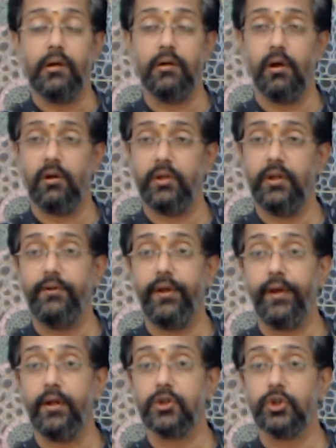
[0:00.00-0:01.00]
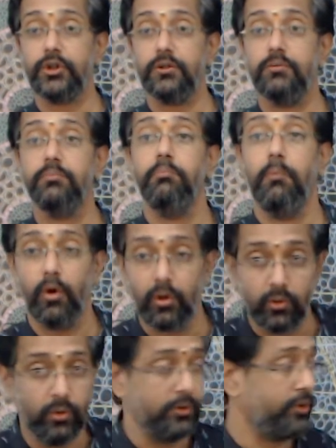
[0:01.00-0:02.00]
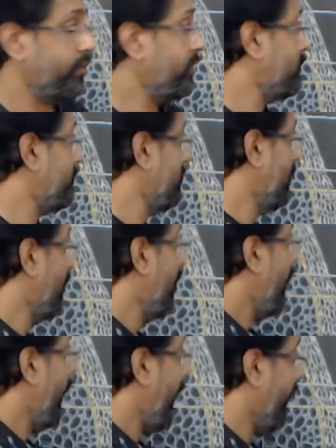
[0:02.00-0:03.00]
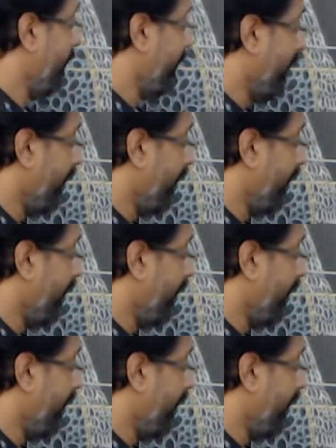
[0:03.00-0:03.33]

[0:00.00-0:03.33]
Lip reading: growth and thickness in monocots. And